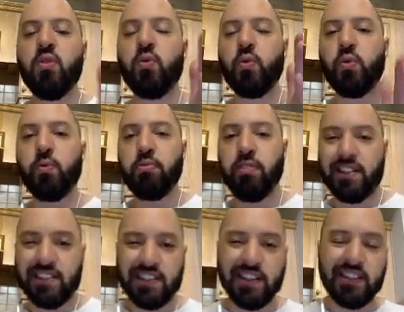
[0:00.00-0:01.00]
or
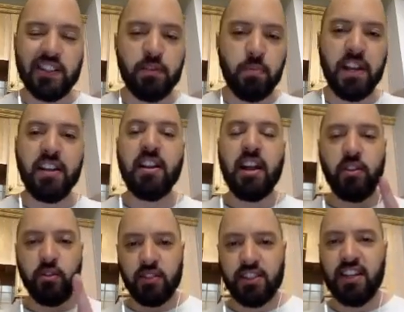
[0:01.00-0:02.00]
press spin, and
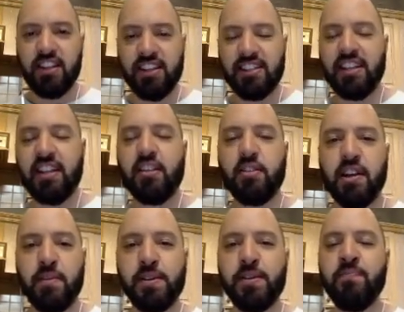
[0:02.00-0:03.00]
you'll see this in the
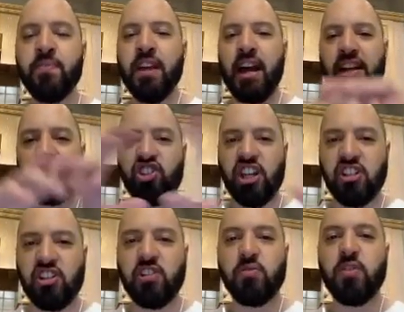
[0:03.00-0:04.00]
demo, and change
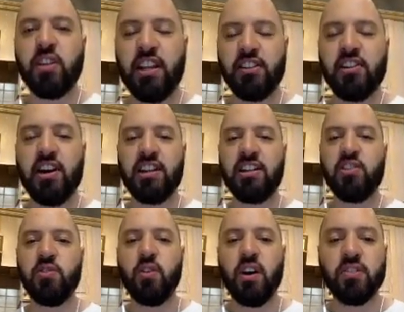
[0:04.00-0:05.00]
it into an entirely
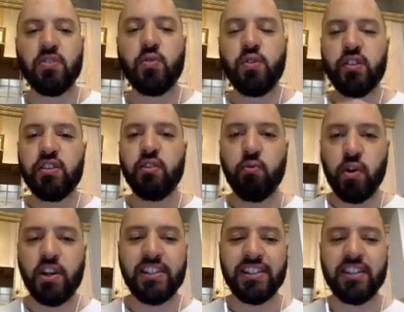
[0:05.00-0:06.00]
new article using the
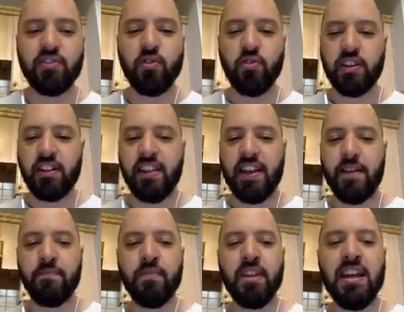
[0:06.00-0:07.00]
words that are already there.
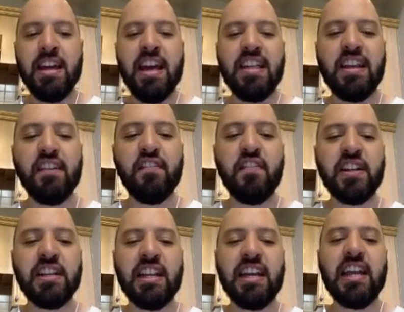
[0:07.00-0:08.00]
Then
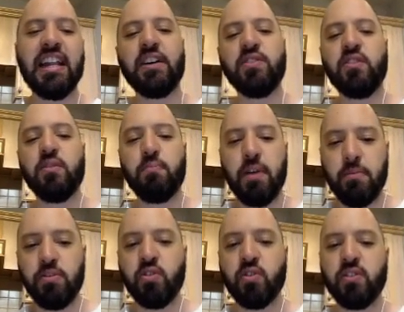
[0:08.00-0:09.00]
finally, it allows you to
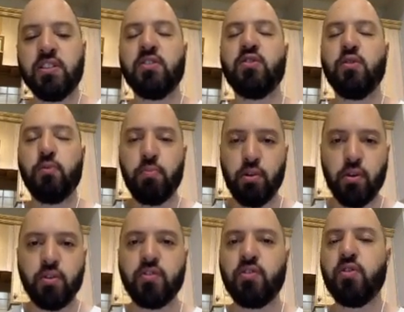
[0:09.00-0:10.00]
publish your content to your
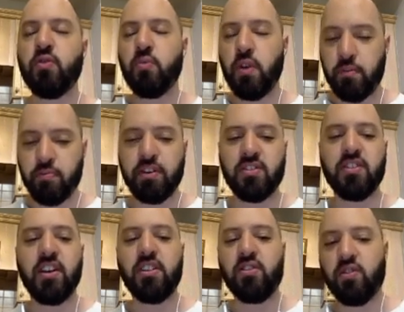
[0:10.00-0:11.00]
blogs, to your WordPress
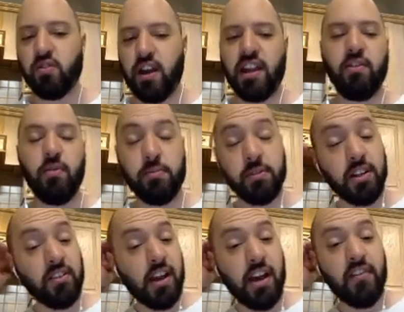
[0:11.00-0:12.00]
site, to your any website
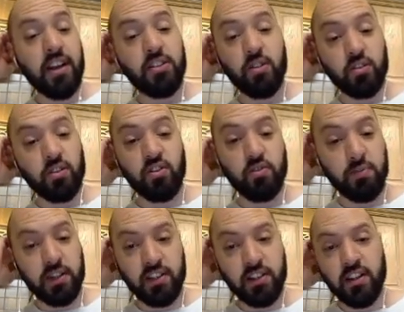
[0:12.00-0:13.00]
you have, and to your social
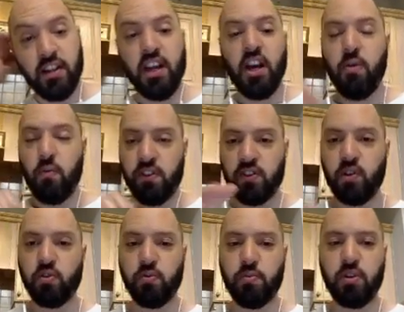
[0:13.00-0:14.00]
media with
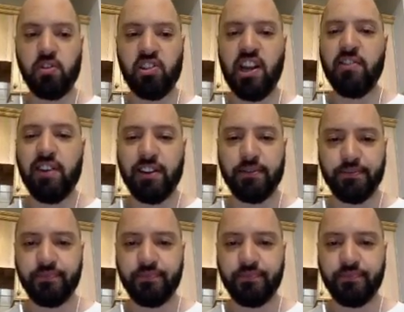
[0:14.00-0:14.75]
social post sharing.